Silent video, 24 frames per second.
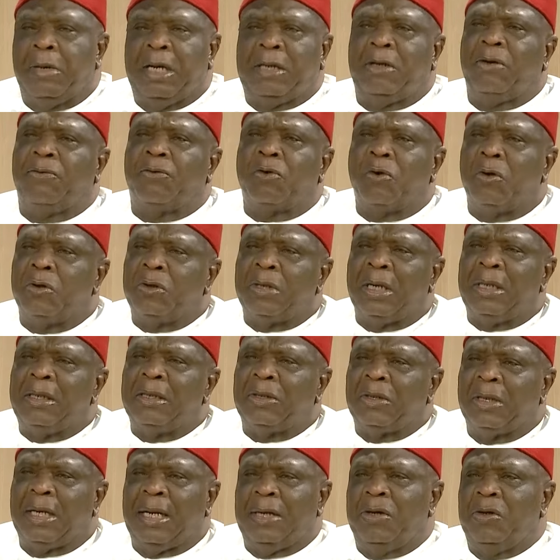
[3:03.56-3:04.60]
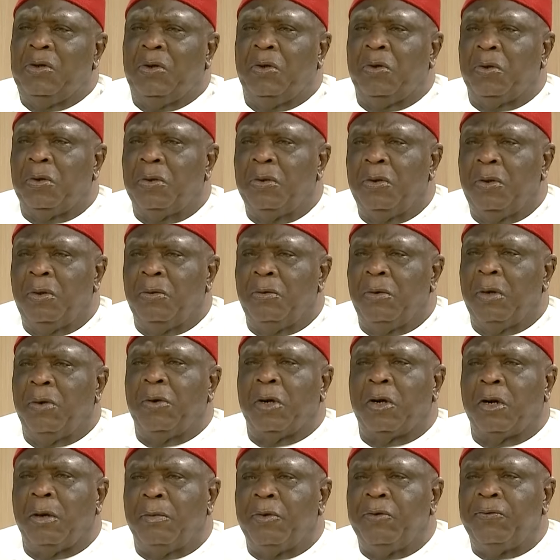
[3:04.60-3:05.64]
matter of contradiction. I don't know where
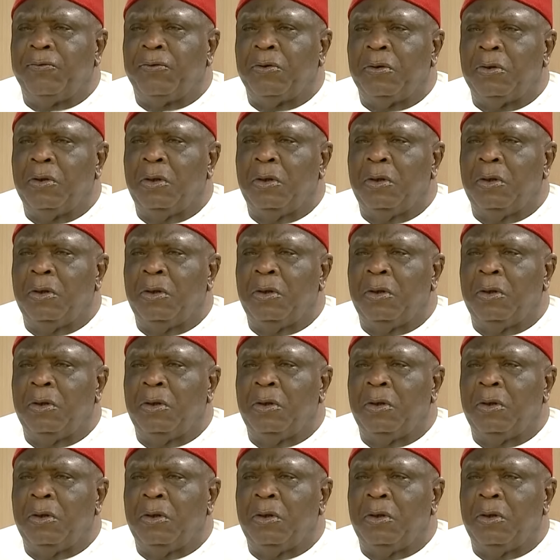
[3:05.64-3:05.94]
we're coming from.